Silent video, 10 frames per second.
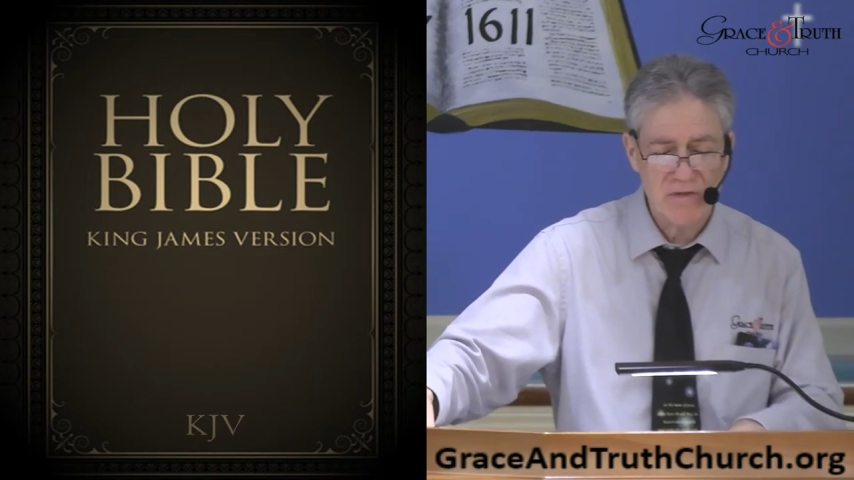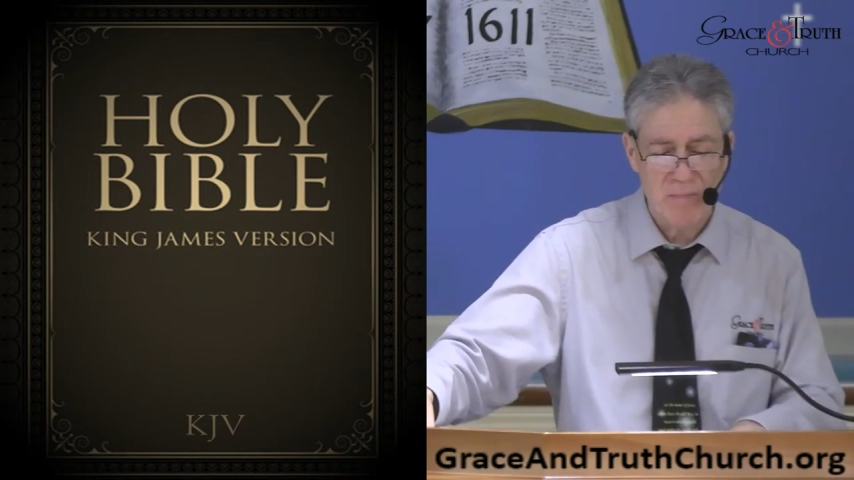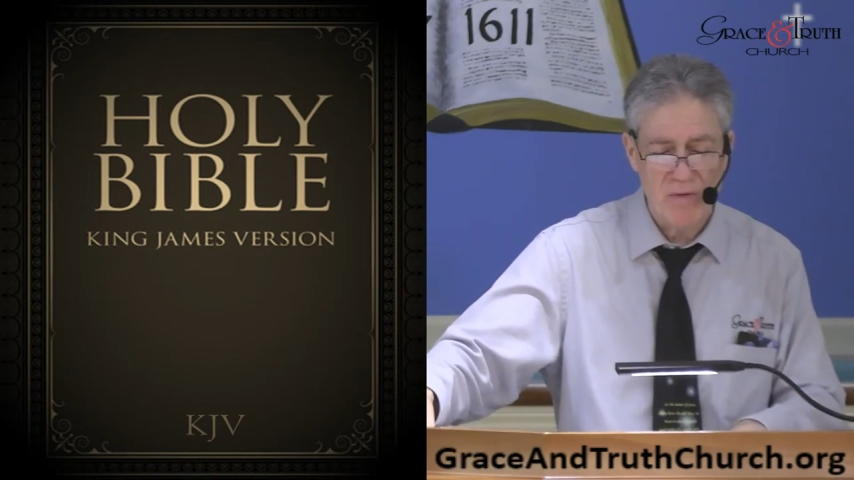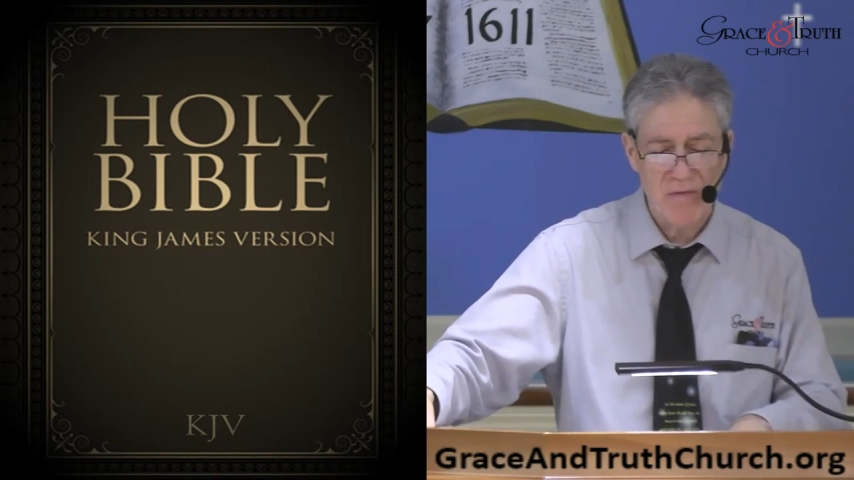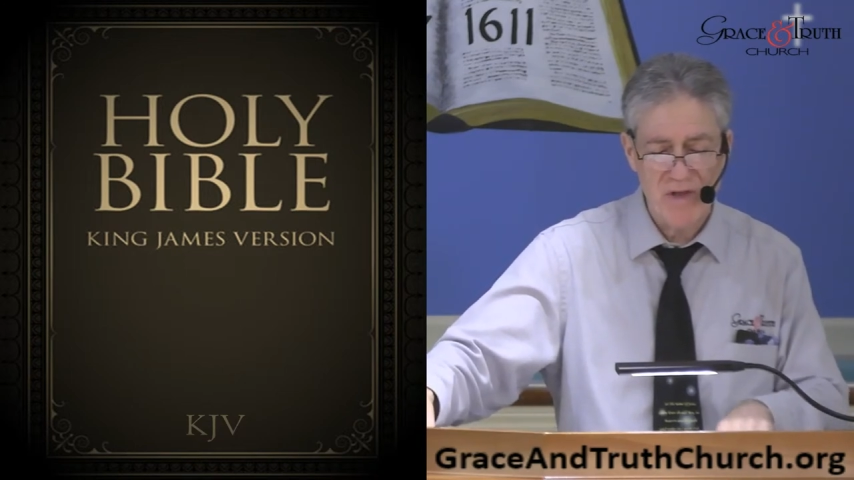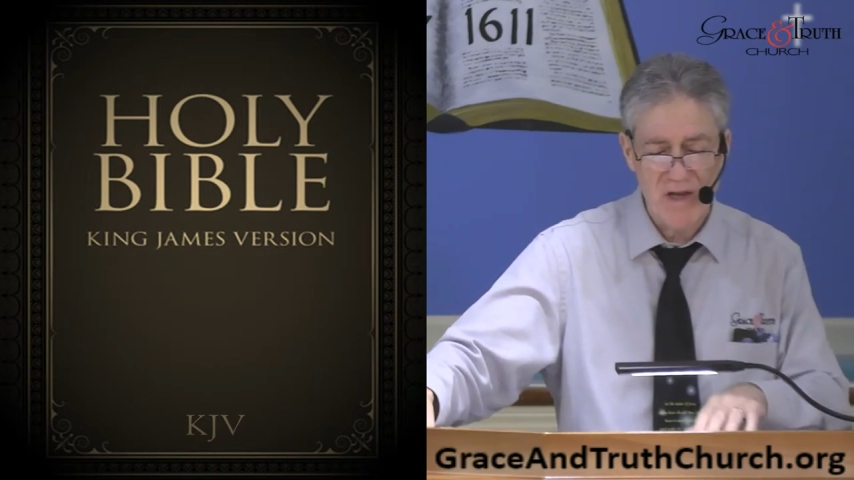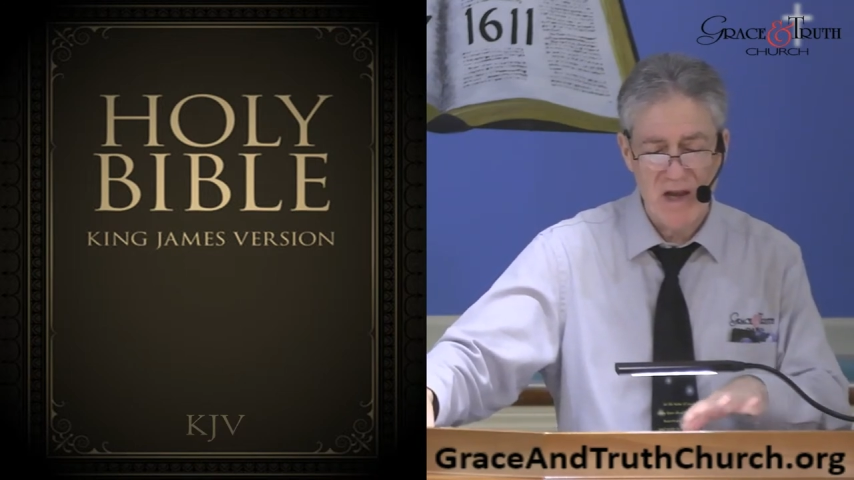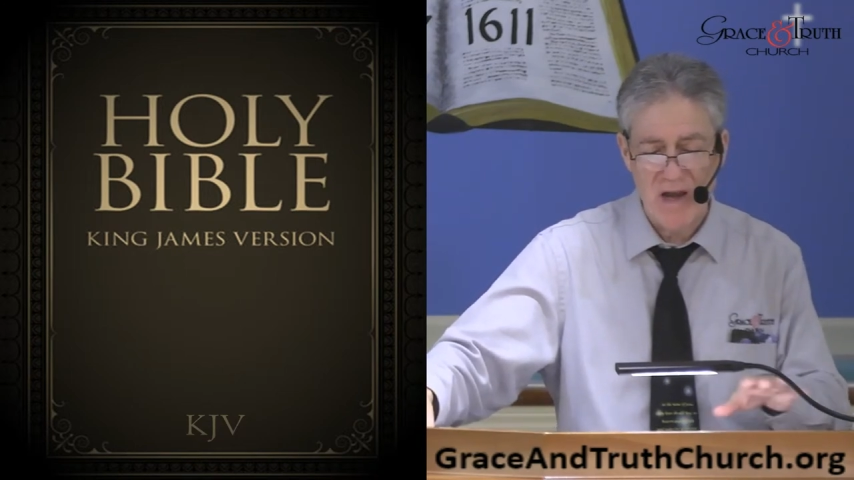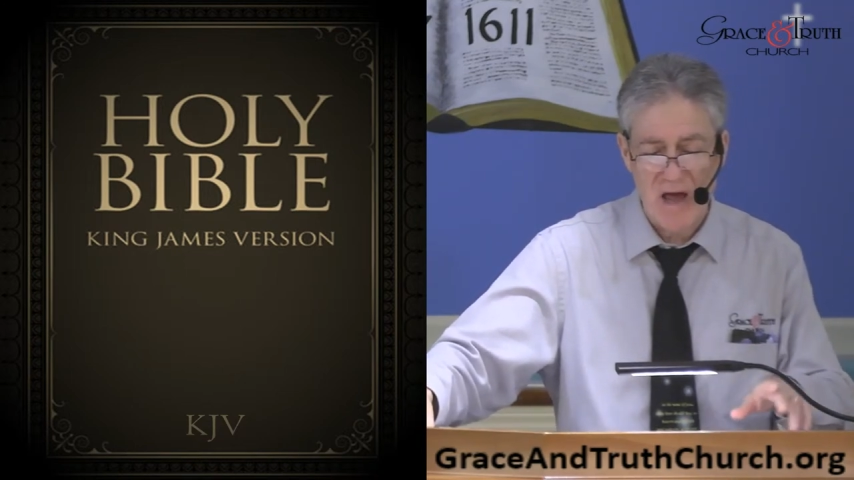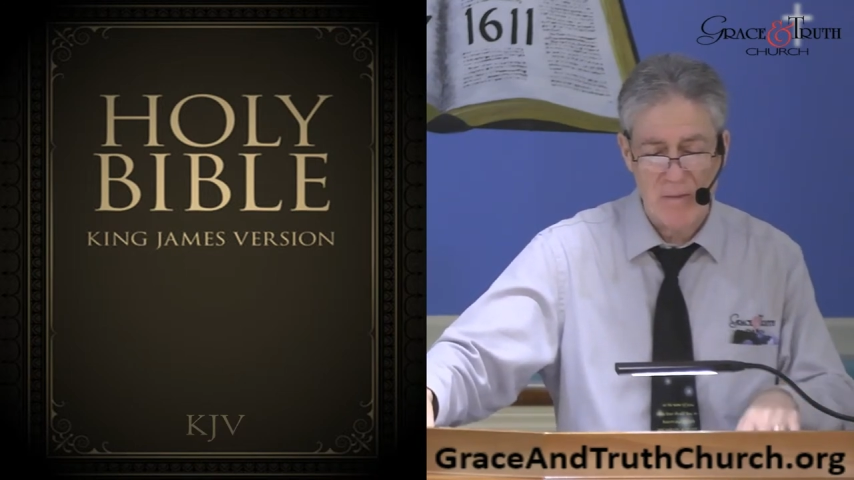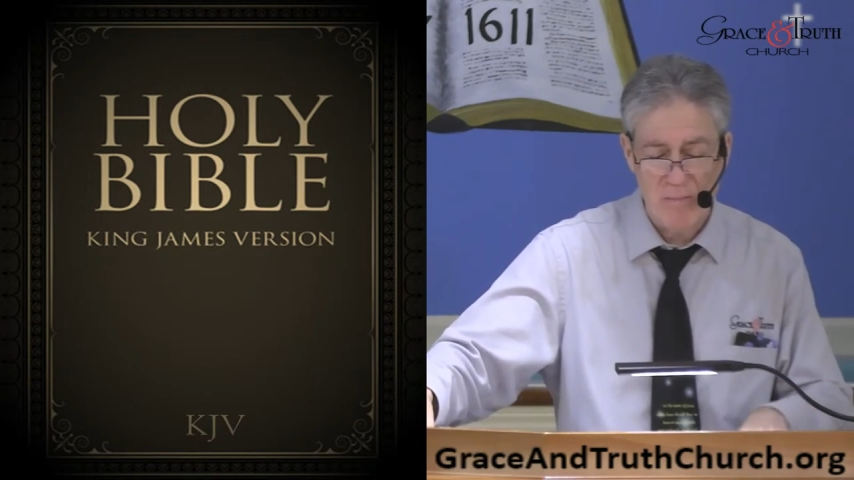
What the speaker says: both in and out of